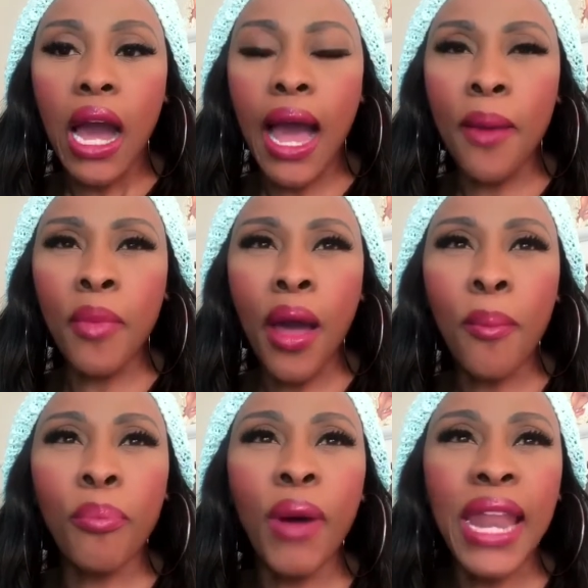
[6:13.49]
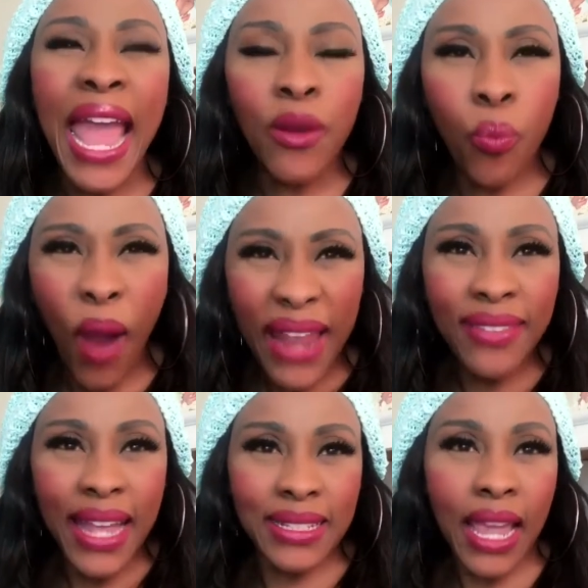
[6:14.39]
But when
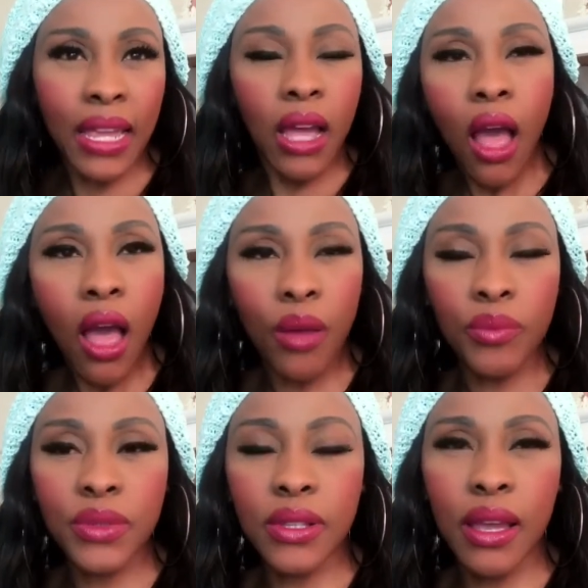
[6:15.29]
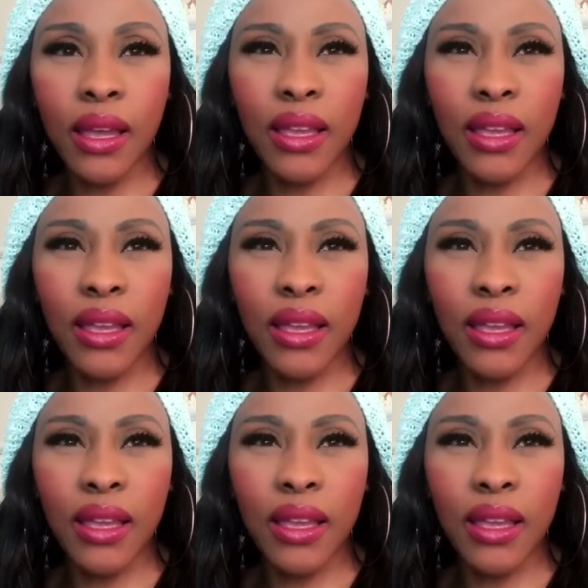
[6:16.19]
that day comes,